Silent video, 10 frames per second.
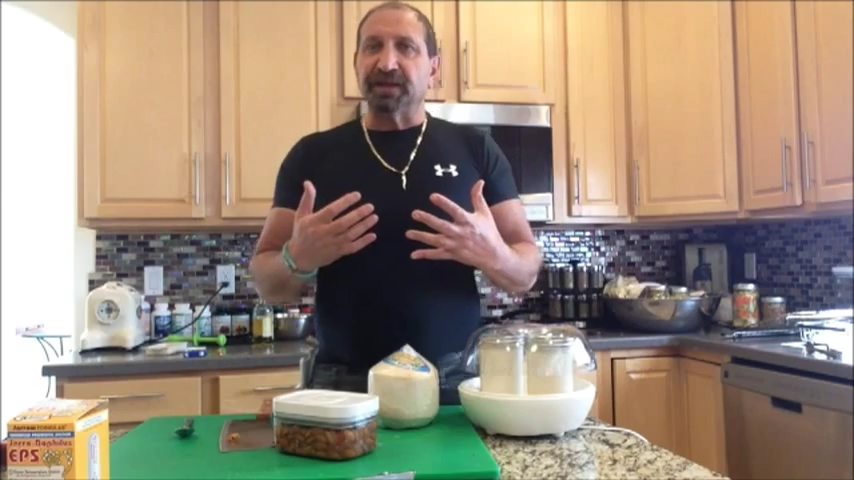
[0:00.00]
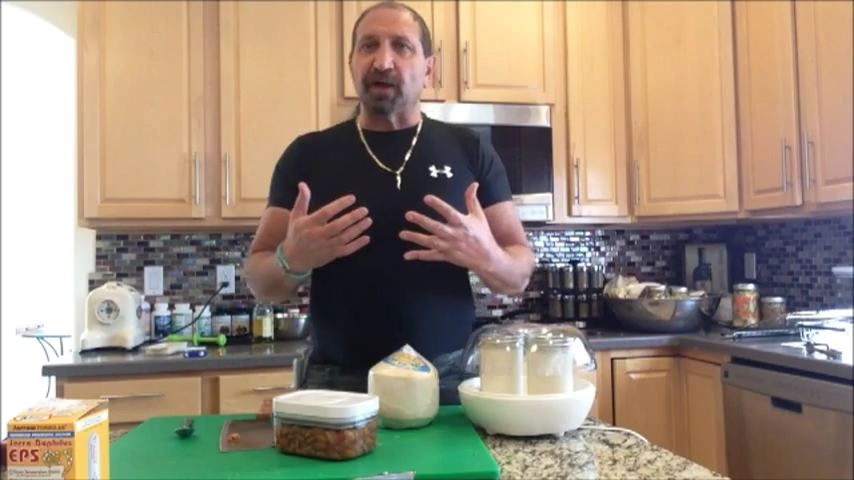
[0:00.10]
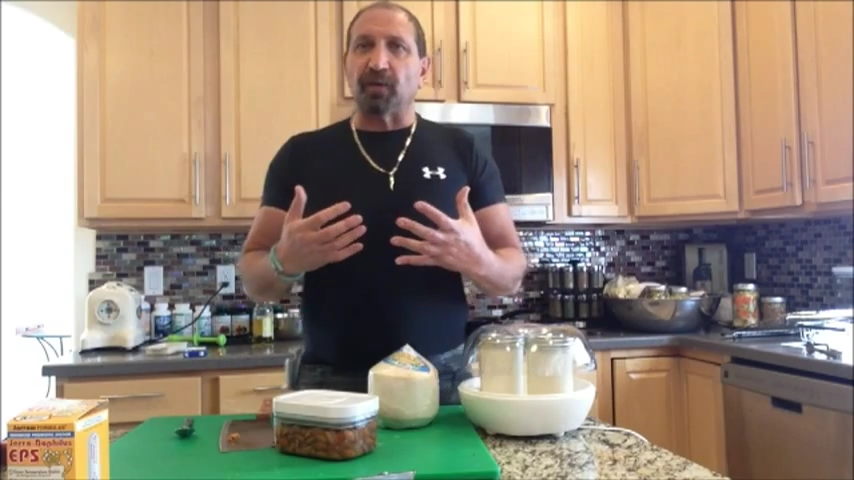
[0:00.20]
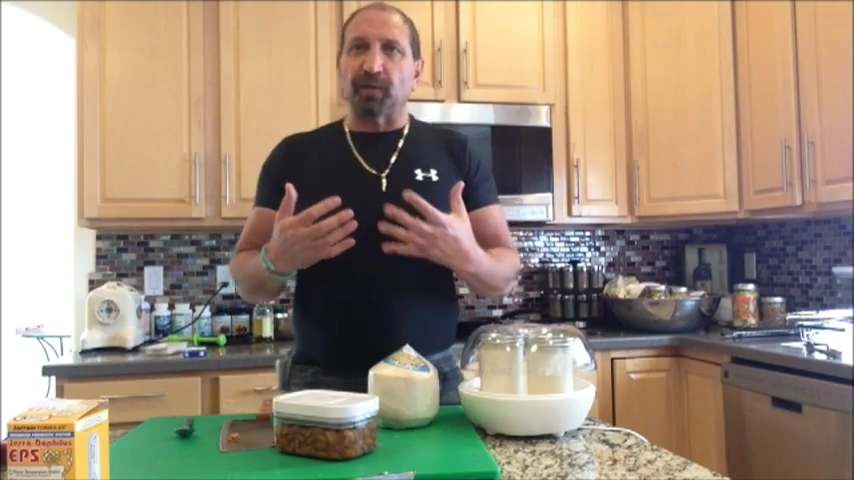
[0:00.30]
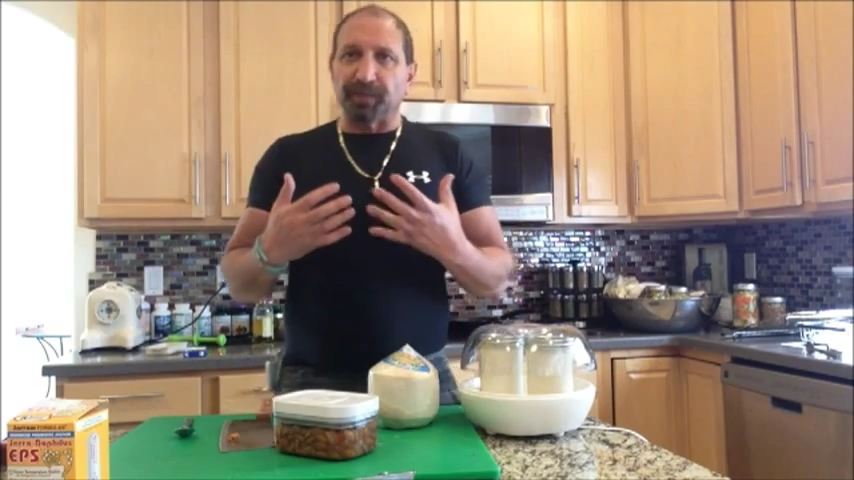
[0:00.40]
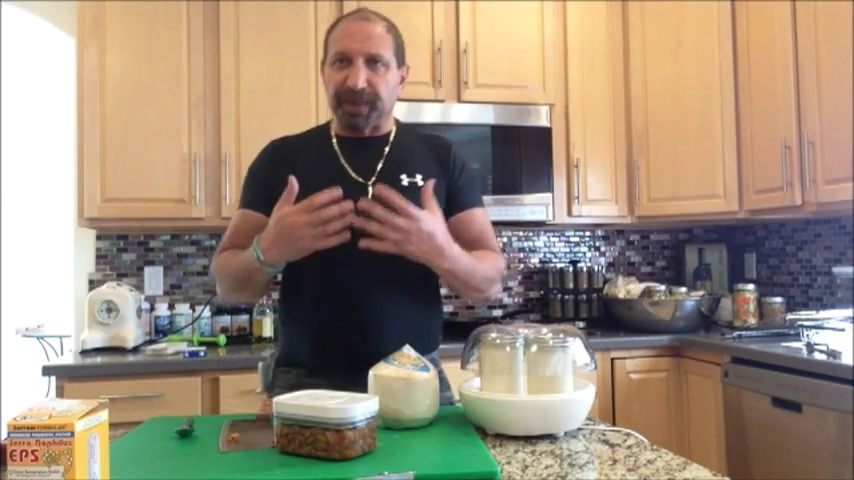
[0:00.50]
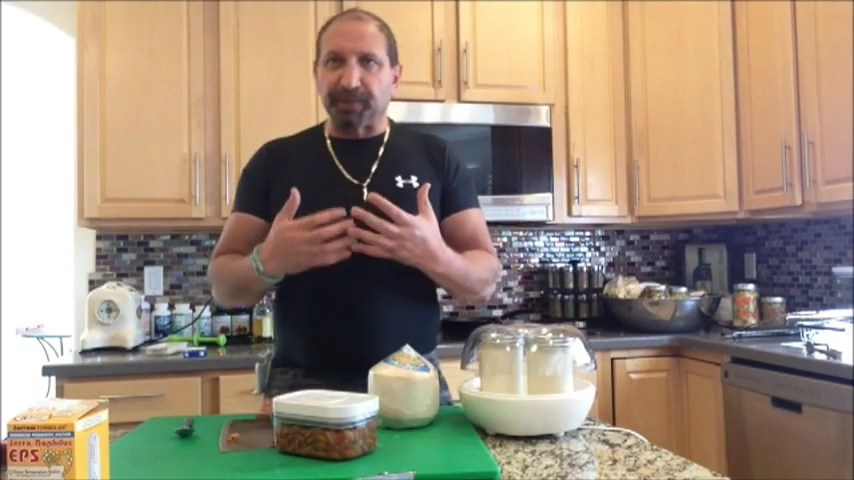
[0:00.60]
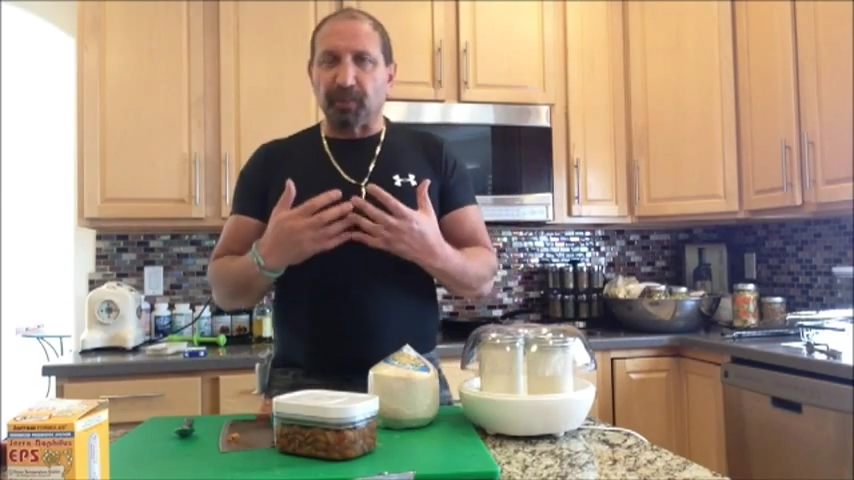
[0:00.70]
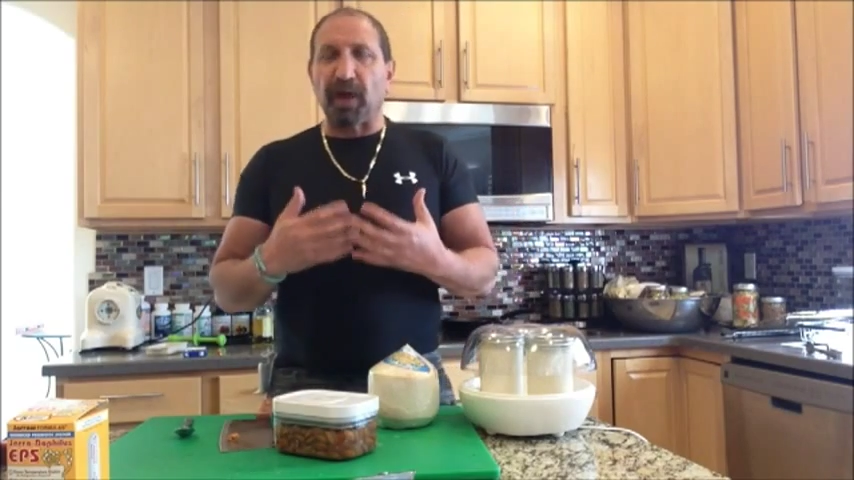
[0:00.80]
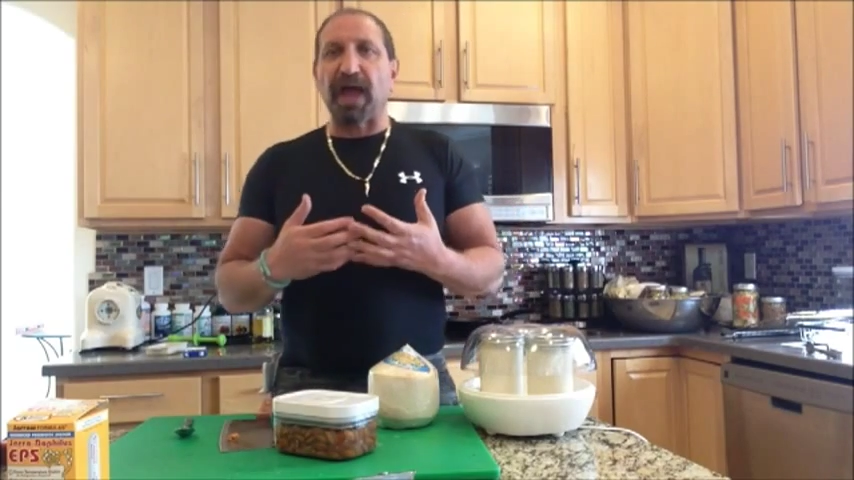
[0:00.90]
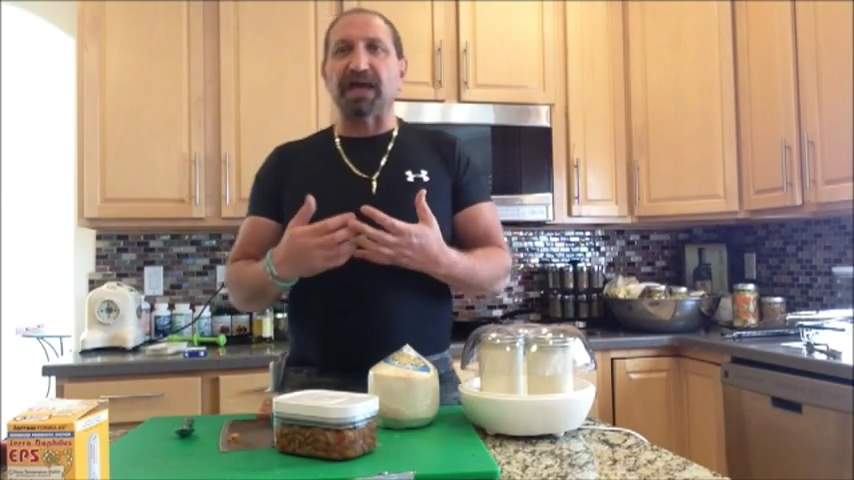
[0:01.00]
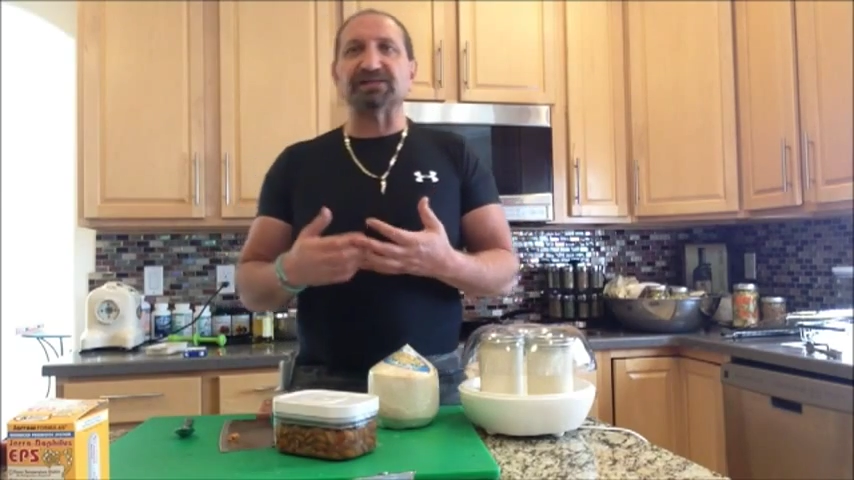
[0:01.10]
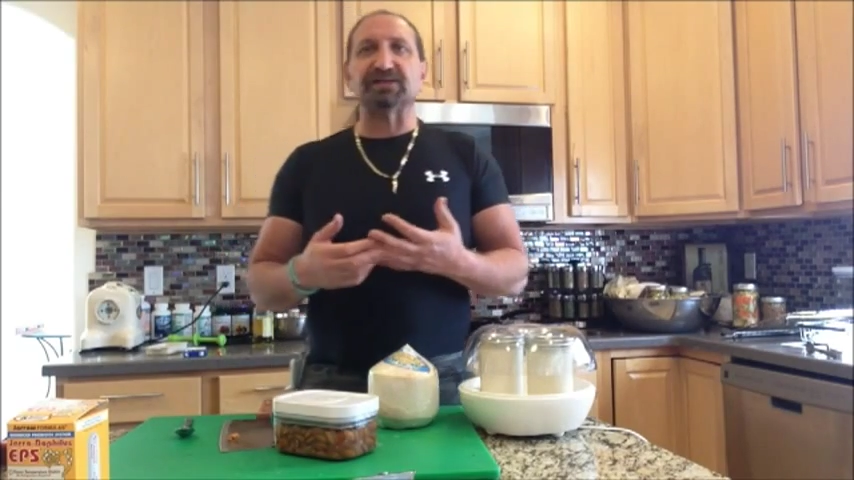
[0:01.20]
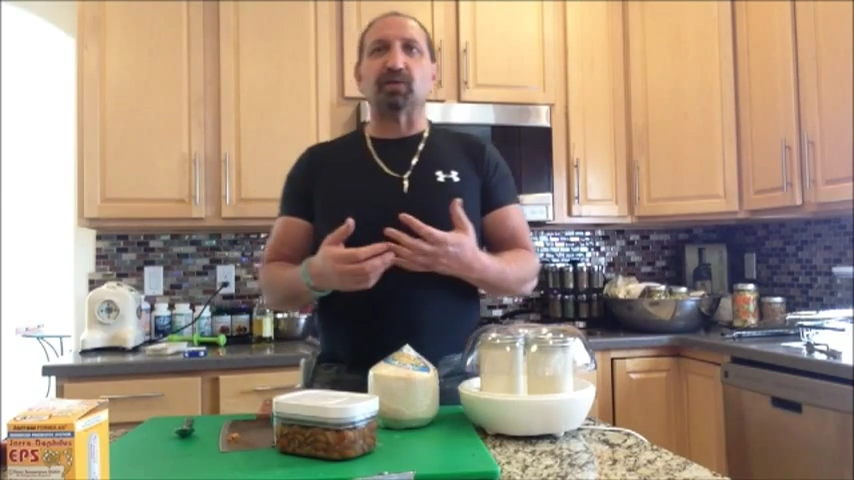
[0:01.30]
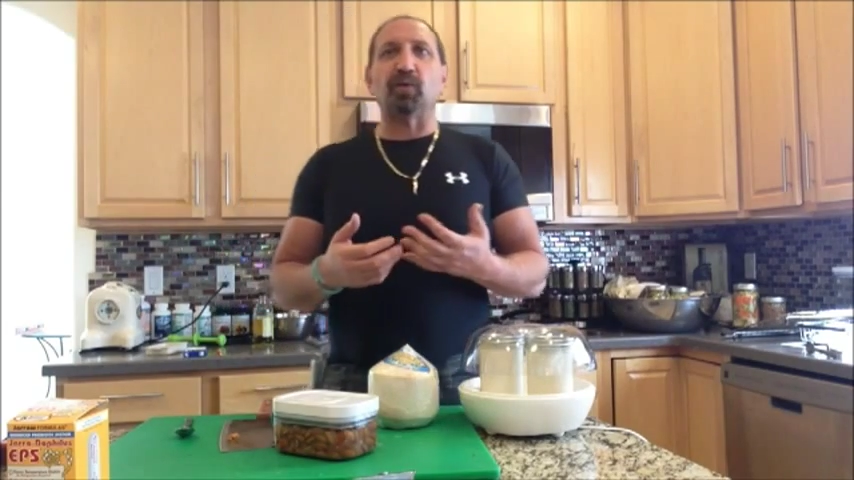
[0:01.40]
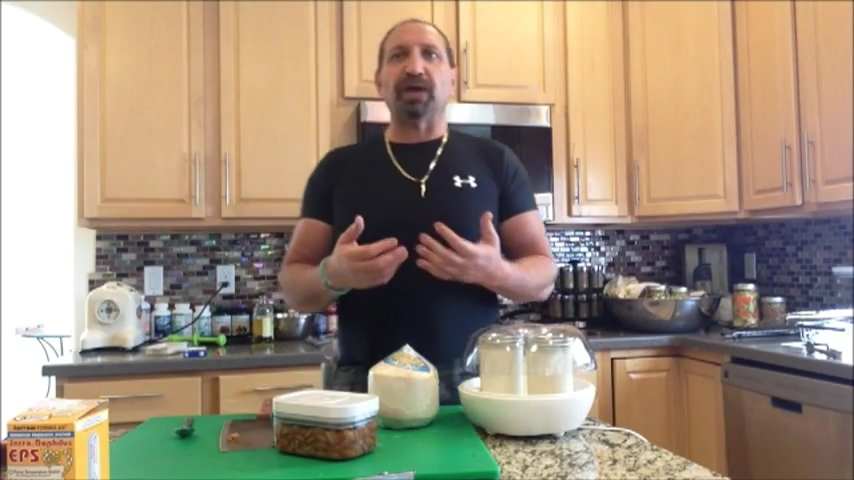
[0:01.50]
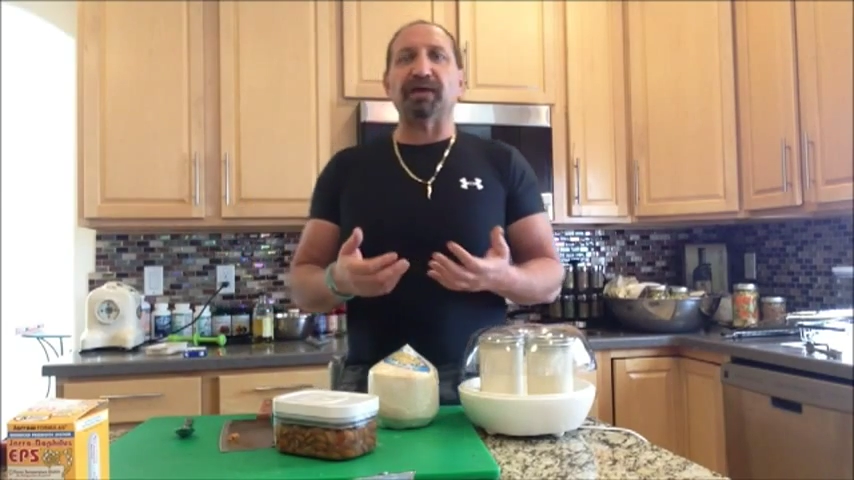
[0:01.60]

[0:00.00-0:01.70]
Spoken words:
You know, when people ask what